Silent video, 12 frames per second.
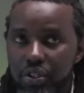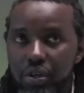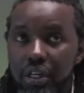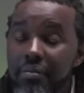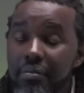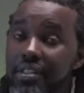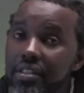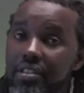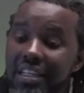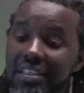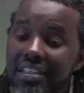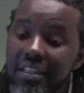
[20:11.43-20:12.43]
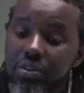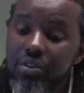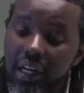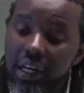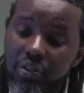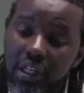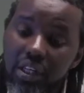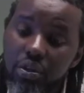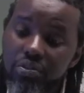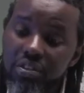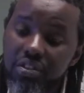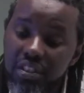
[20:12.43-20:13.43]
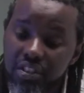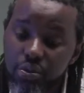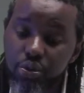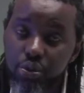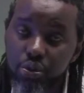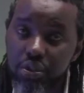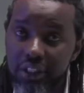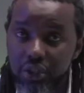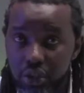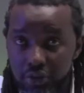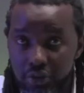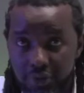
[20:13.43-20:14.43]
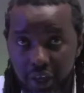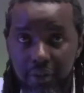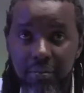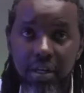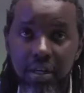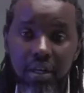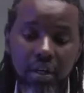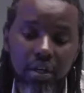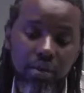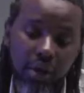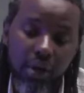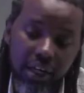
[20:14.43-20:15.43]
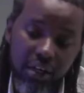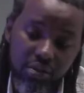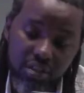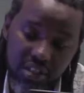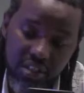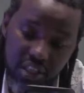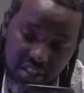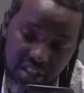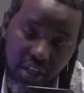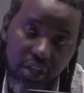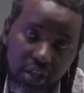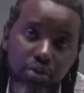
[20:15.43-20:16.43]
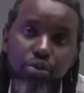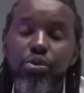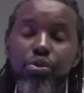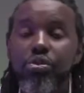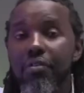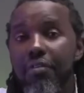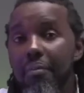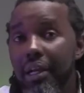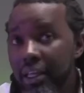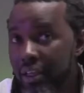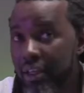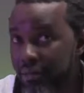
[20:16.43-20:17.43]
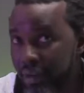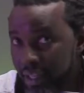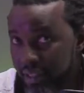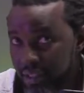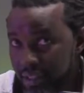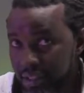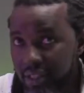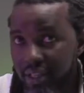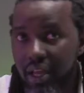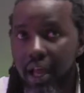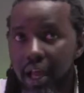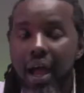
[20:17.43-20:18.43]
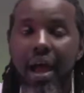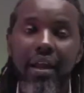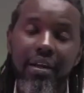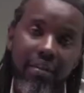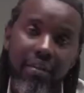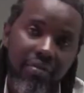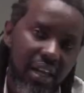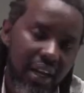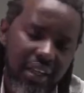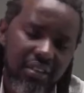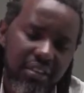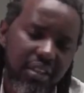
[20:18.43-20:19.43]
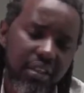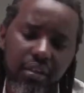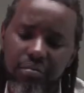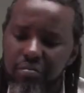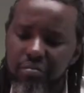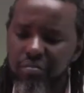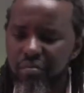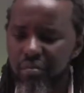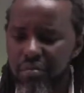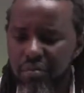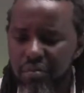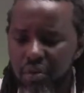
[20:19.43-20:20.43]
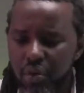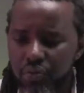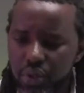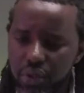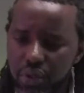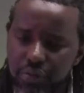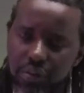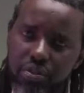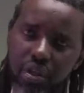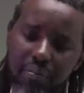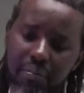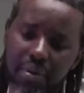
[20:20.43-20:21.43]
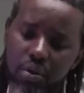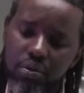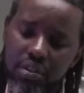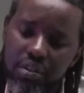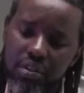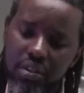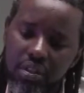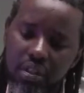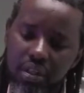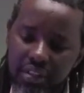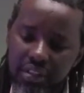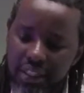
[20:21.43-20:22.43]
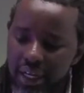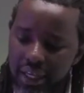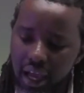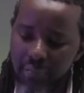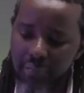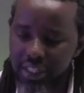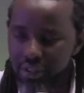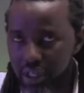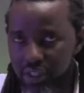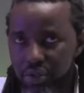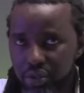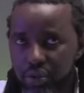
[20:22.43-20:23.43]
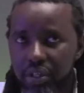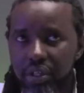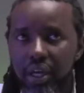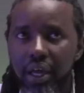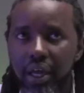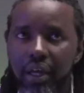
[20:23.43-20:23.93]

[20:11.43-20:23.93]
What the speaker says: images, such that you can actually use this to shoot a short film. You can use this to shoot your family events. And like I said, videography is all about telling a particular story and